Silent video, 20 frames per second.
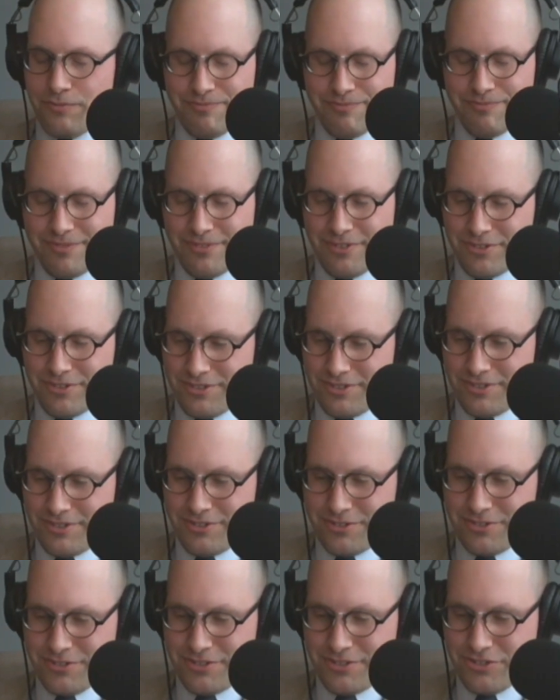
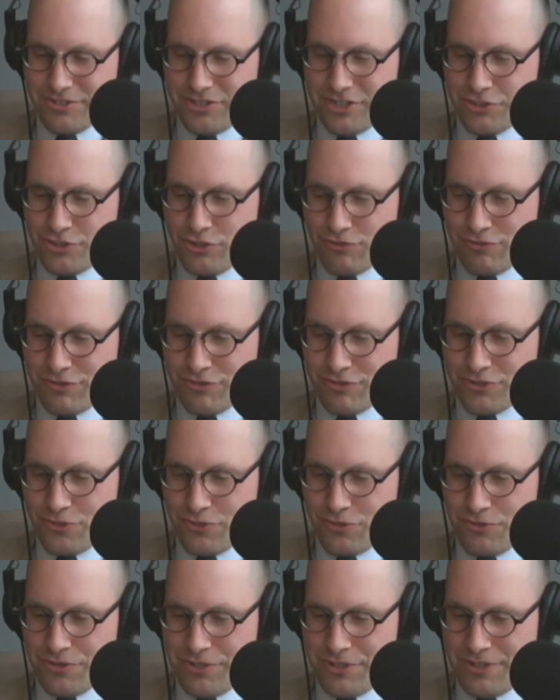there's a children's
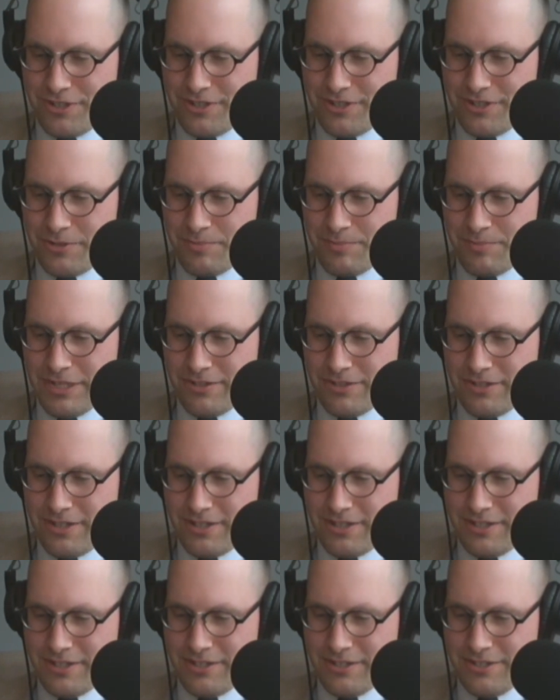story
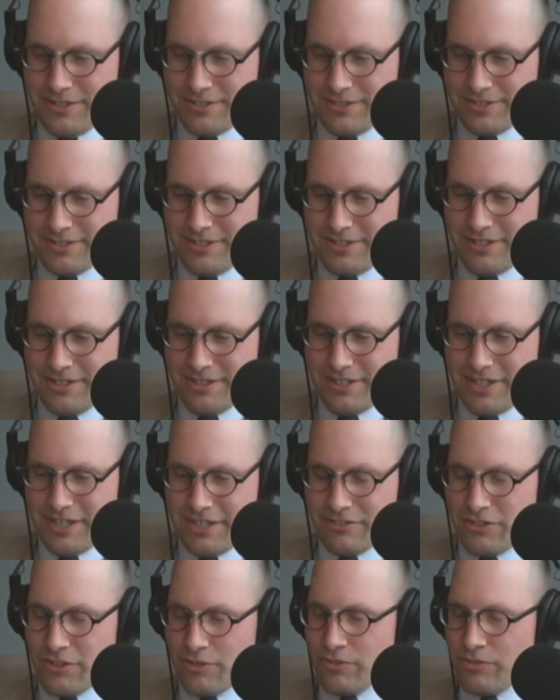about.
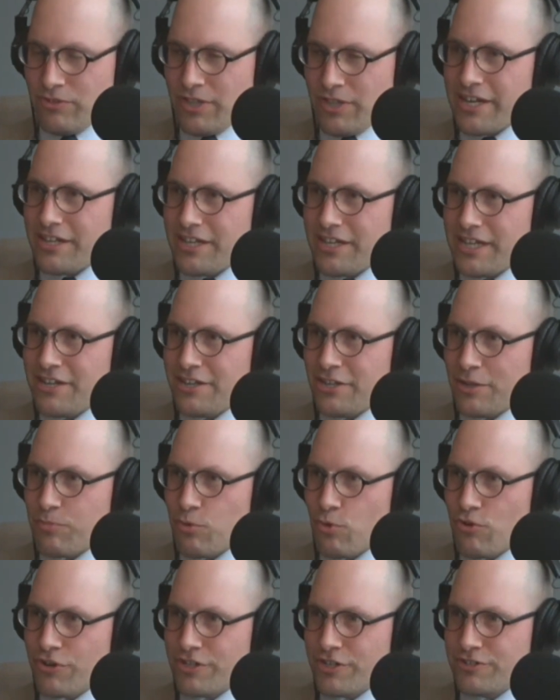The lady eating the
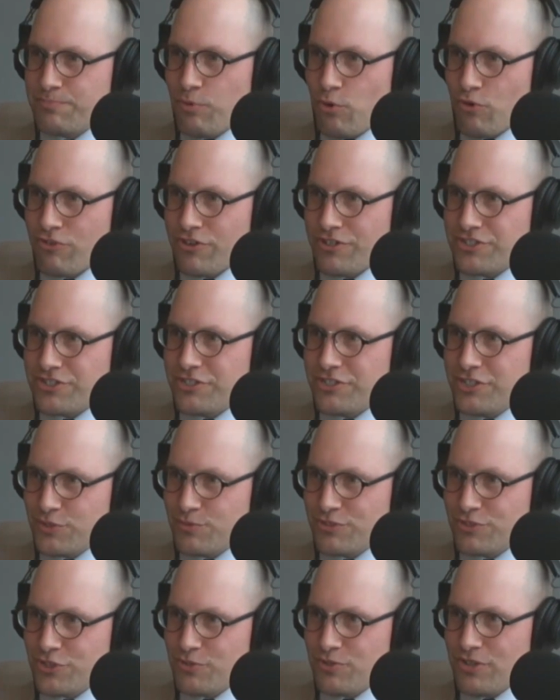porridge, and this
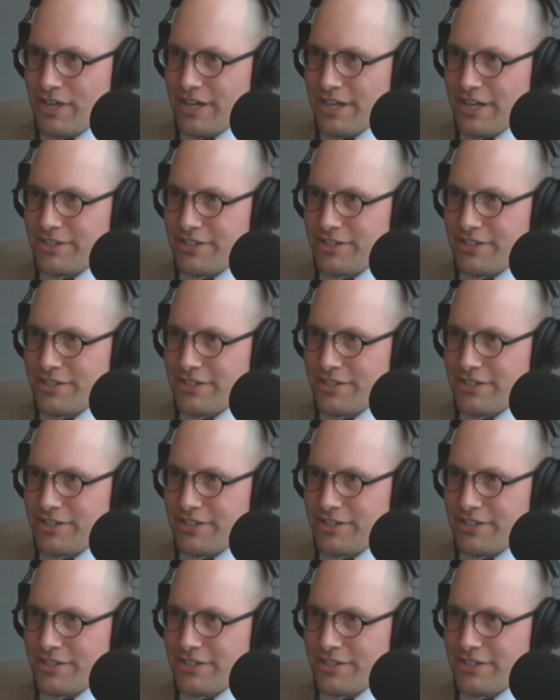one's too hot. And